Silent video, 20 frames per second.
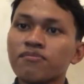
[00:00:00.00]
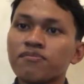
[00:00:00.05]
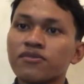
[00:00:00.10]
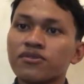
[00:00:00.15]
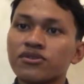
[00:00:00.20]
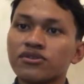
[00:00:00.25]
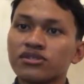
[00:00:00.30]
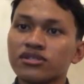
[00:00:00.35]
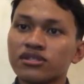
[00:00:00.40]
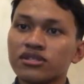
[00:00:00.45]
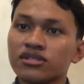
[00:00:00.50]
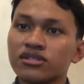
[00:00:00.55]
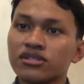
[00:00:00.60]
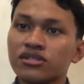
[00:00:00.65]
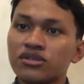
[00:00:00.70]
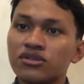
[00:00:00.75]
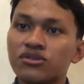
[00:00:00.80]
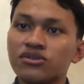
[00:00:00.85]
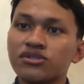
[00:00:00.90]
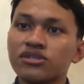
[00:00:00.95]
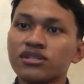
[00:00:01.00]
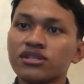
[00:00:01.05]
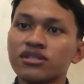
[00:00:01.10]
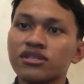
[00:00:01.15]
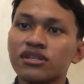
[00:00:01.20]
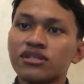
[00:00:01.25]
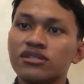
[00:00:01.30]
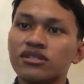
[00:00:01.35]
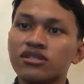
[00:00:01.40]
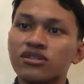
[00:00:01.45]
process using
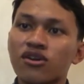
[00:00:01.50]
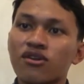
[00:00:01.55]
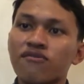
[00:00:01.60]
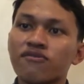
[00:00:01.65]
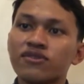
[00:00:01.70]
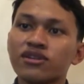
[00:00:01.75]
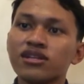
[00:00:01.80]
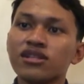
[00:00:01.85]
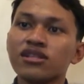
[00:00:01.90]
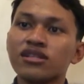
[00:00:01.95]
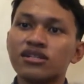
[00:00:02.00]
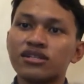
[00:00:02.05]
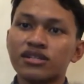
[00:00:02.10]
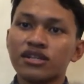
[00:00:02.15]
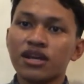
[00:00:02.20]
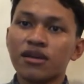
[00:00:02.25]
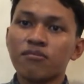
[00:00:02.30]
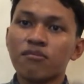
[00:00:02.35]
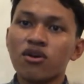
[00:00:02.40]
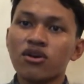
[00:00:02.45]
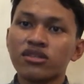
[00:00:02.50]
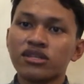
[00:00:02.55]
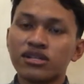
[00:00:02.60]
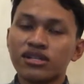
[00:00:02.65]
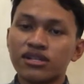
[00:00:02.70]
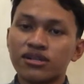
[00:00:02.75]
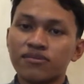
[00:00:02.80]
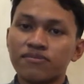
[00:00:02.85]
the discovery learning model.